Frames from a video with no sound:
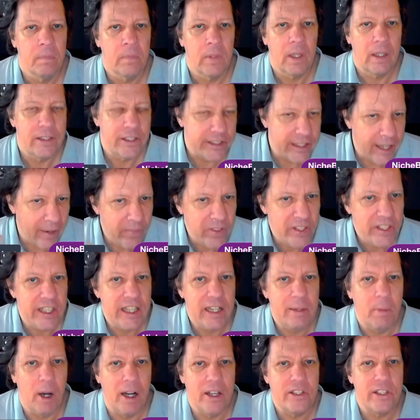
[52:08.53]
17
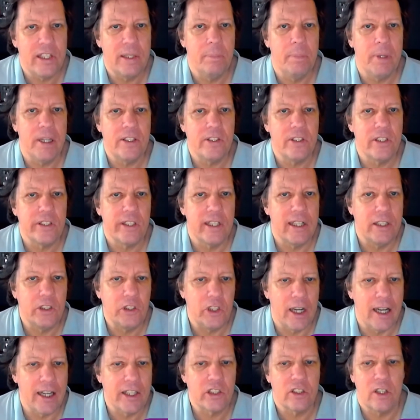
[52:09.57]
months in business at a
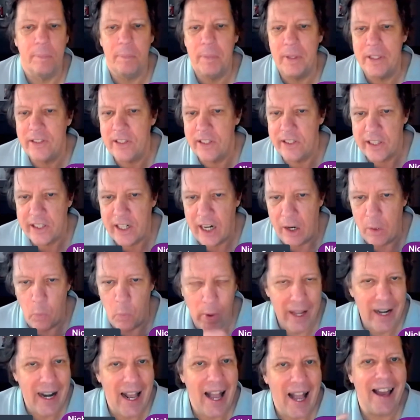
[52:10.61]
jazz club business, and I
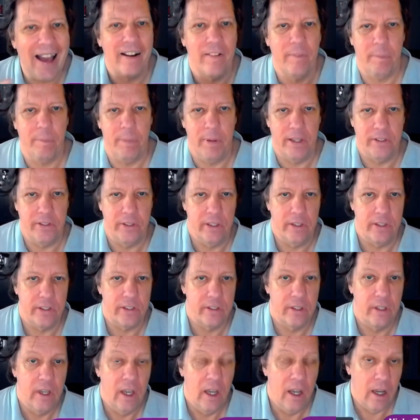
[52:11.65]
went out of business.
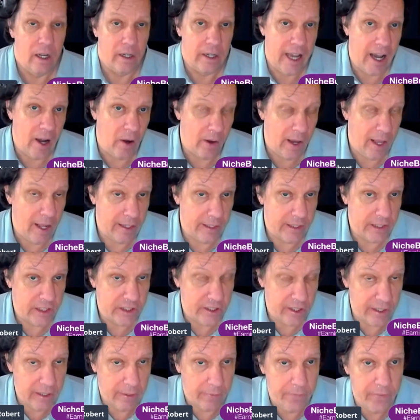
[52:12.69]
Now, as
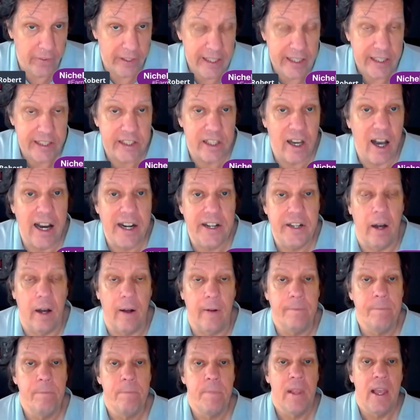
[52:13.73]
a funny side note,
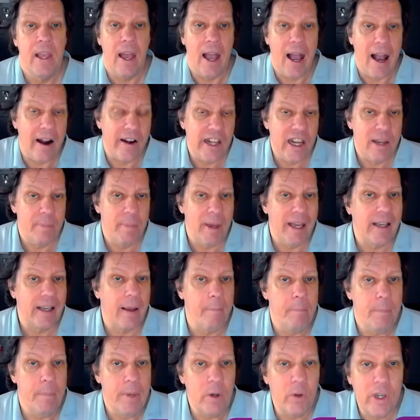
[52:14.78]
how do you make a
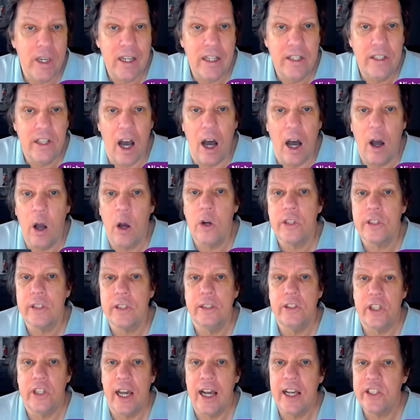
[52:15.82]
million dollars in the
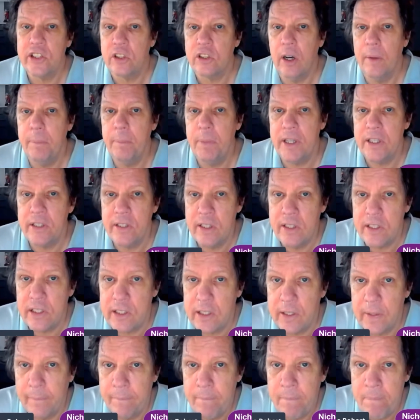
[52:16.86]
jazz club business?
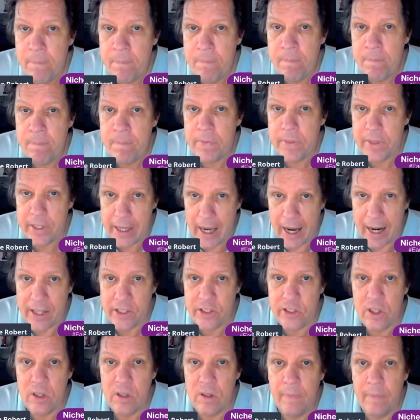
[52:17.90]
The
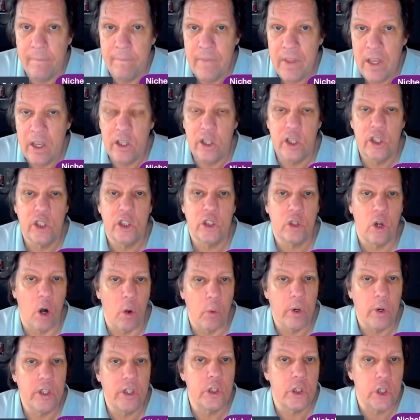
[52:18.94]
answer you start
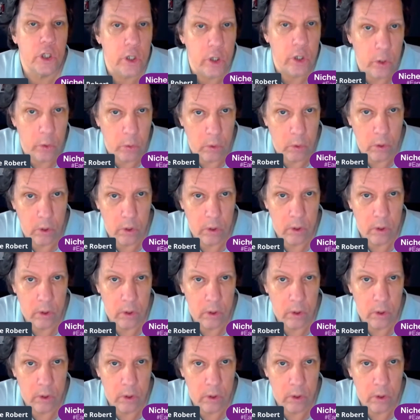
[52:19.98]
with two.